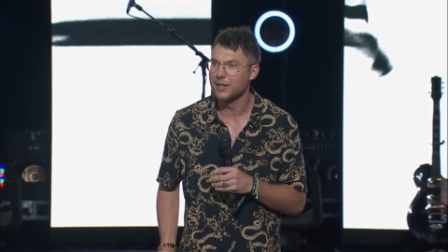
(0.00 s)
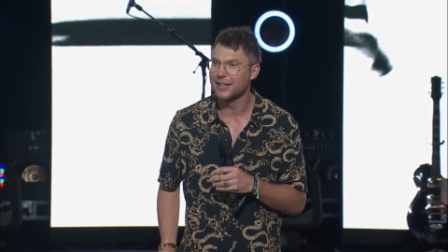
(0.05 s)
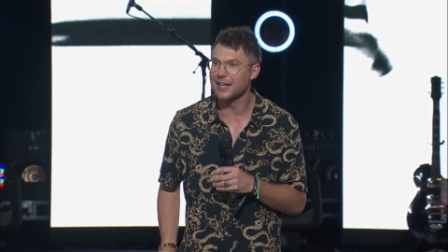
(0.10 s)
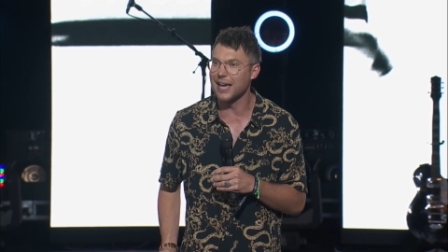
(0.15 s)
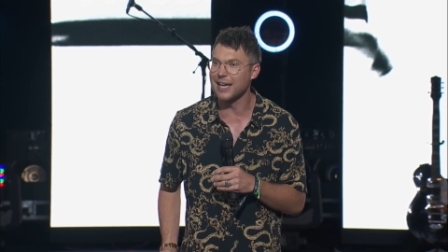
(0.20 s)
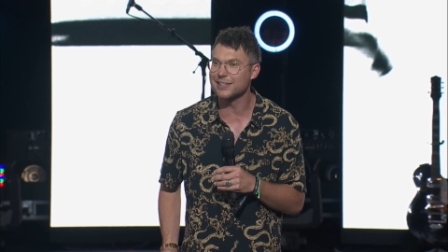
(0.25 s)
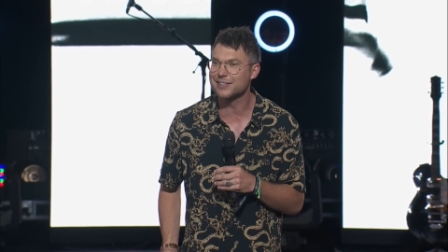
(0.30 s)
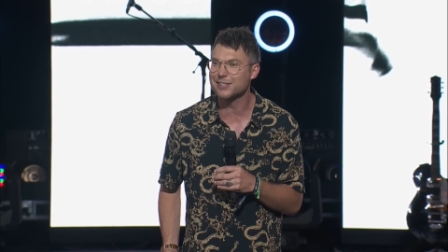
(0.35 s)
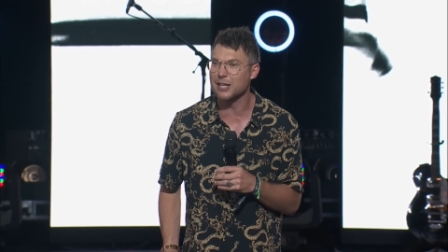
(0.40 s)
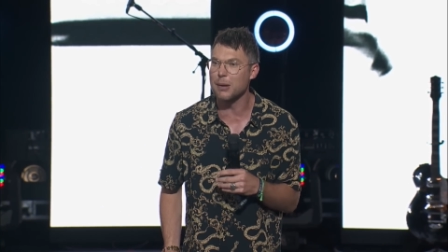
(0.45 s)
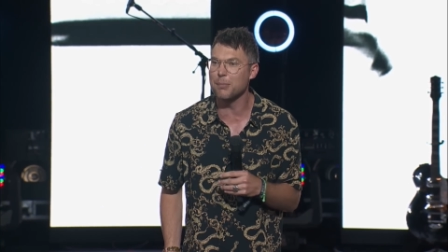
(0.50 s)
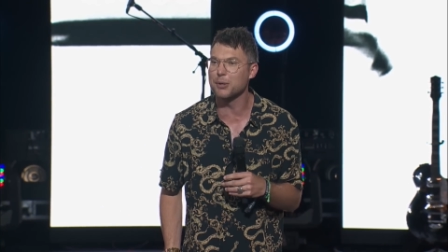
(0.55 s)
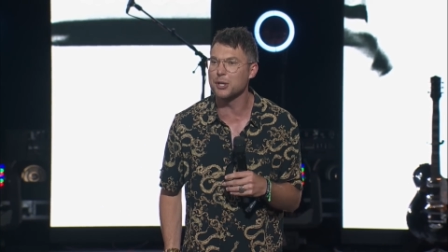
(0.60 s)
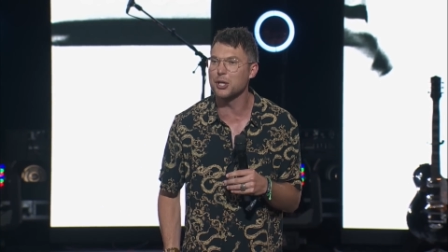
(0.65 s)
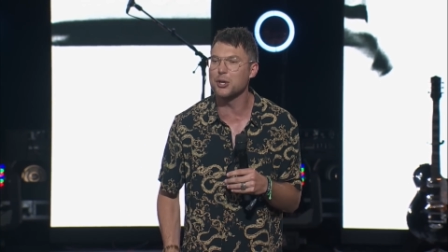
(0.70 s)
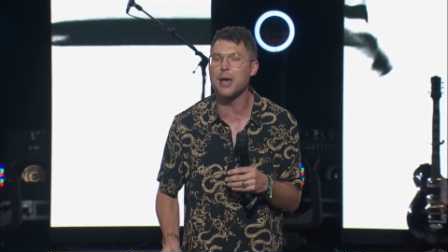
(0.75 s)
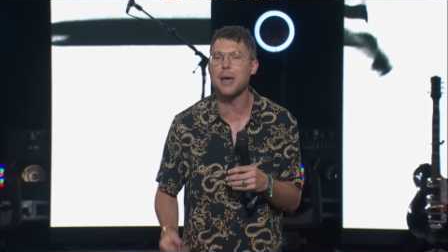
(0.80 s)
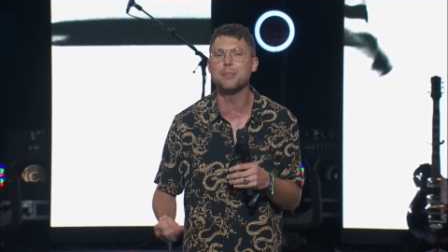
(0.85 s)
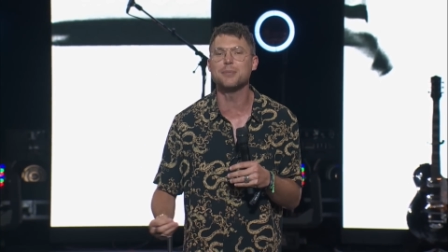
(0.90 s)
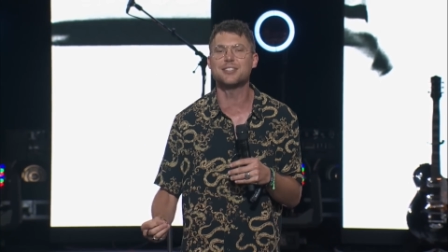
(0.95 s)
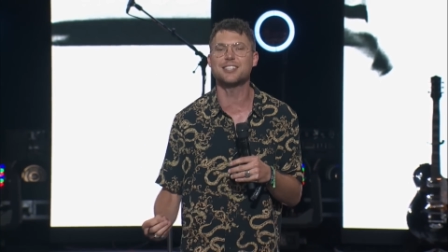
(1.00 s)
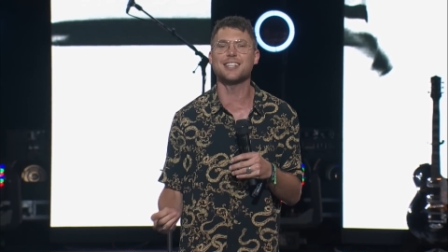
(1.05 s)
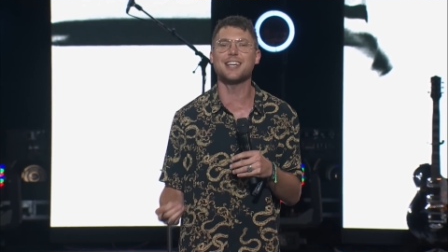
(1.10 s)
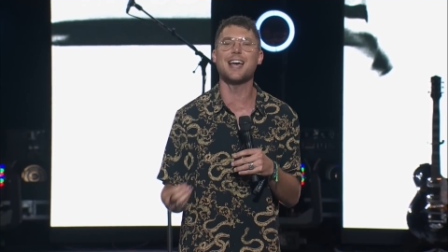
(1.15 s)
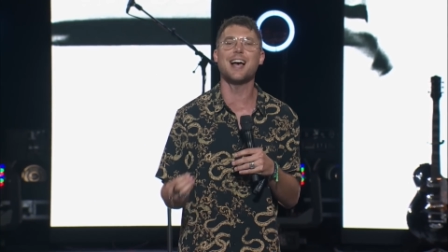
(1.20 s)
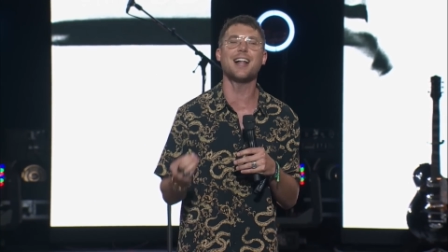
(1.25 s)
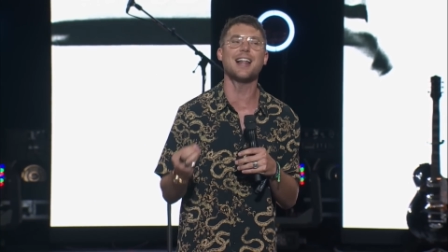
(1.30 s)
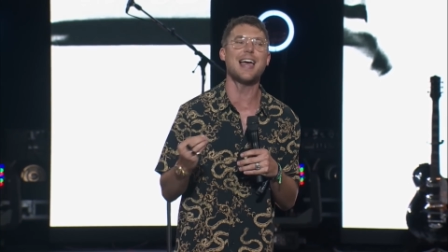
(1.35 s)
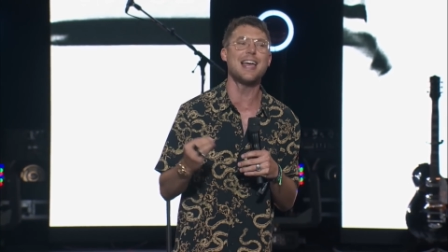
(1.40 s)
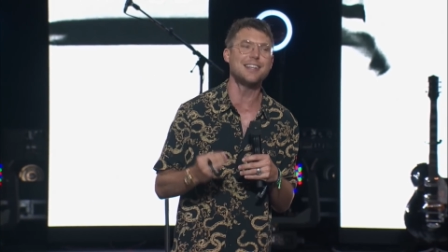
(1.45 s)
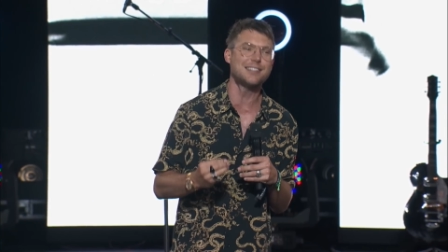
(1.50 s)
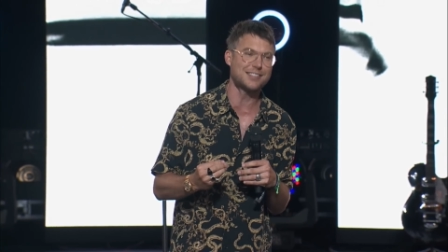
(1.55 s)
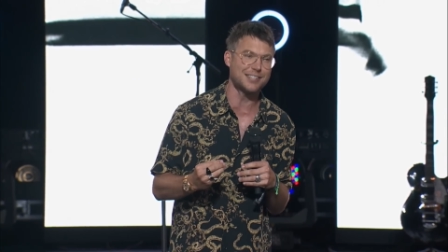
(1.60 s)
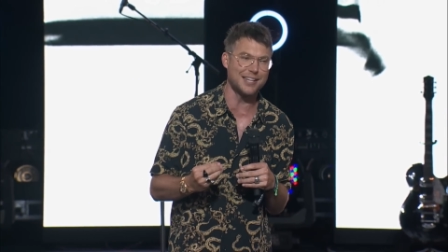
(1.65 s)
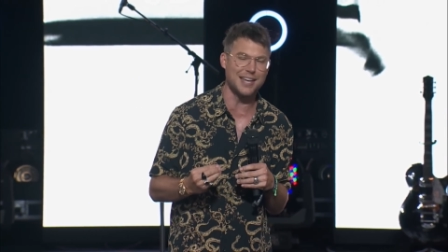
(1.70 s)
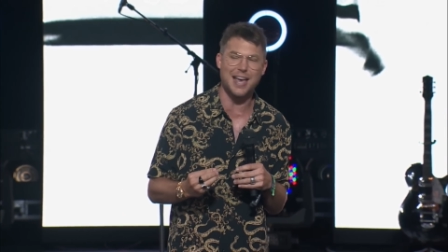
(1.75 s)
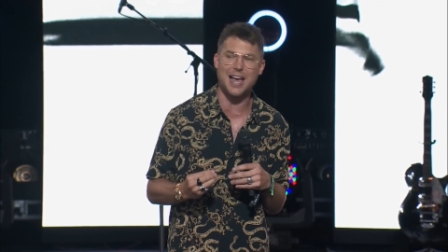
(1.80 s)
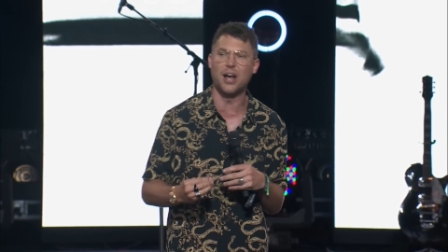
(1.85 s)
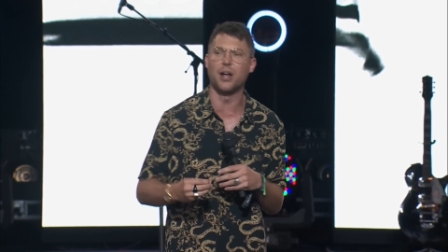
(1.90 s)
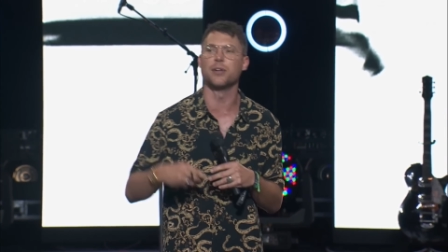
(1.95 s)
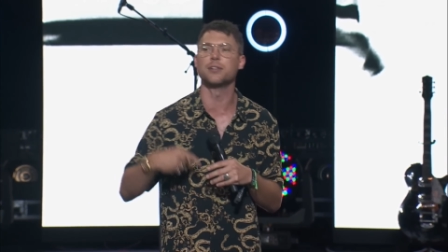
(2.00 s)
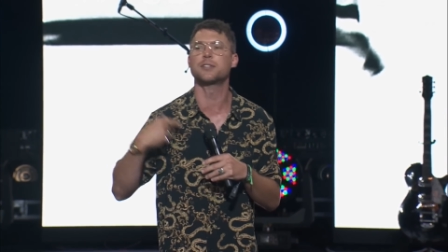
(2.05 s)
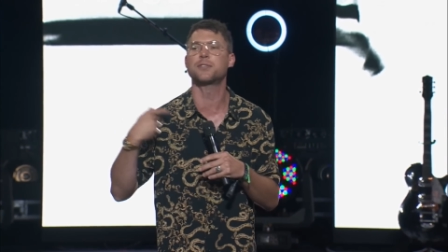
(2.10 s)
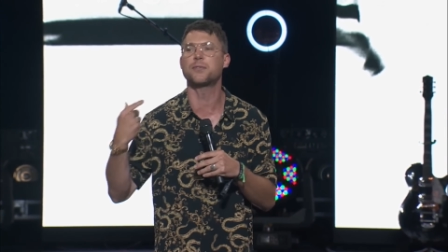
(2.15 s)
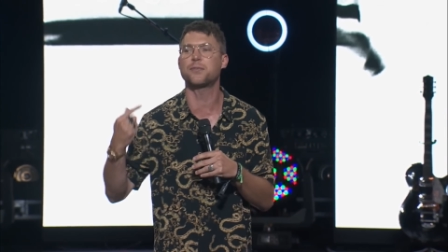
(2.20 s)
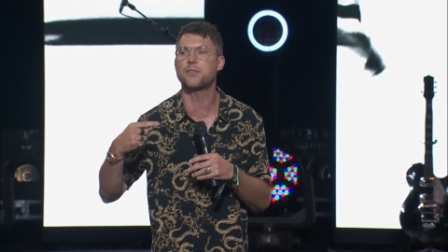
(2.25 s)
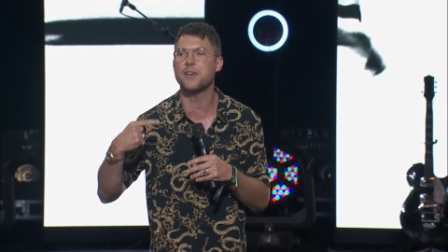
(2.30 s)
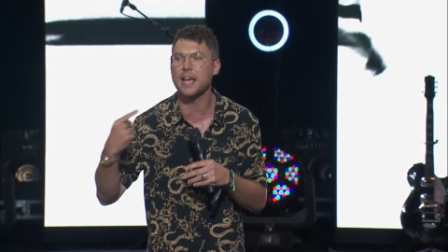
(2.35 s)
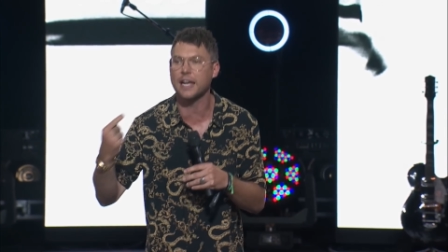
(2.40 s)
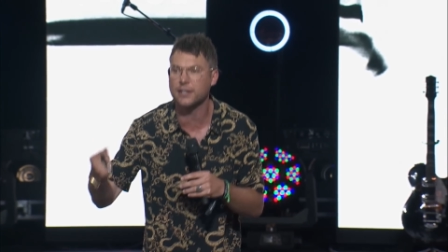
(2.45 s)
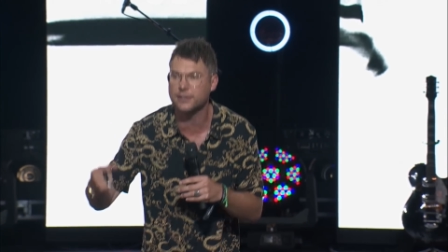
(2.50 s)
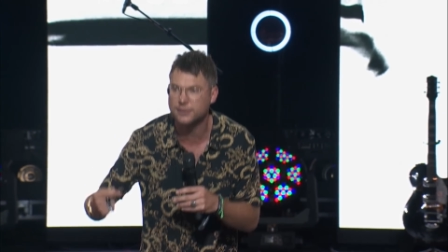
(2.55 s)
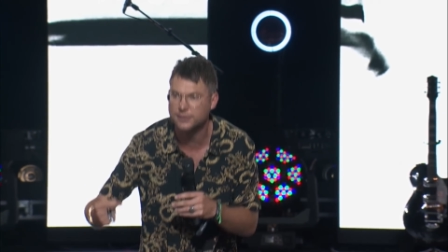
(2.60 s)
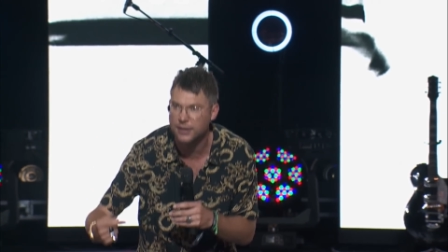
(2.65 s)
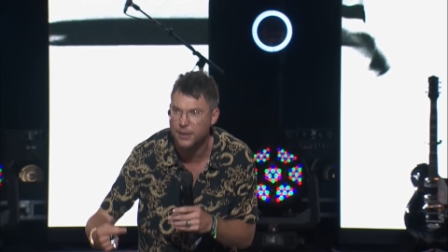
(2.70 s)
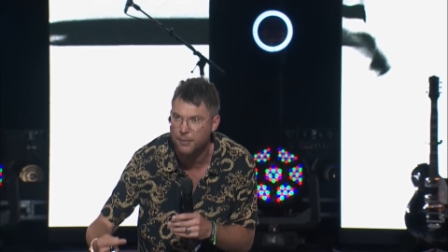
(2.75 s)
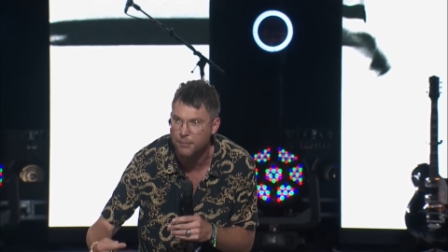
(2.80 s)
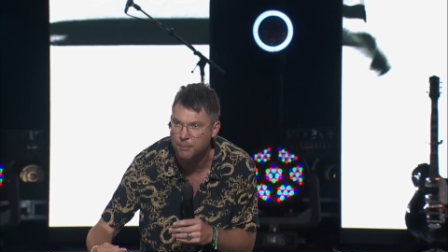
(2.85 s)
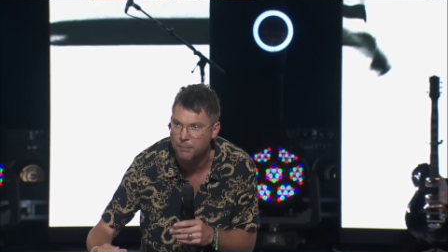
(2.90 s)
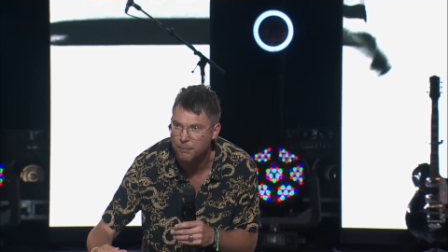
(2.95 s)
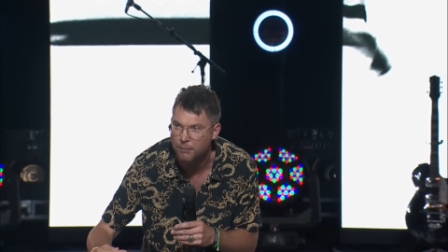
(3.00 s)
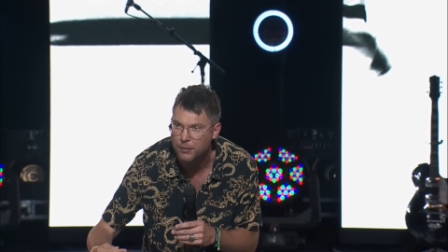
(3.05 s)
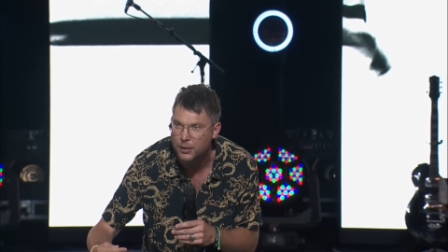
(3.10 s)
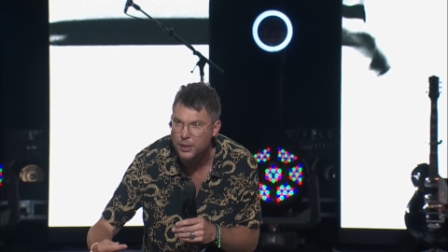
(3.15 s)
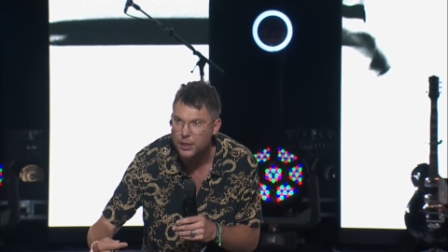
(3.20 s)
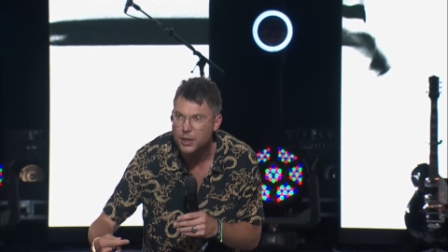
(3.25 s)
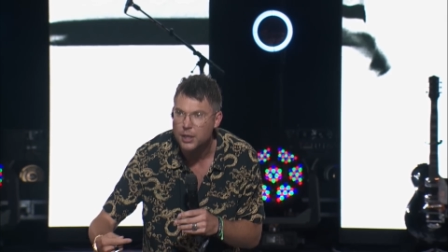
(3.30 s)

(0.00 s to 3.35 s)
Okay, some of you MCL, ACLs, fix them.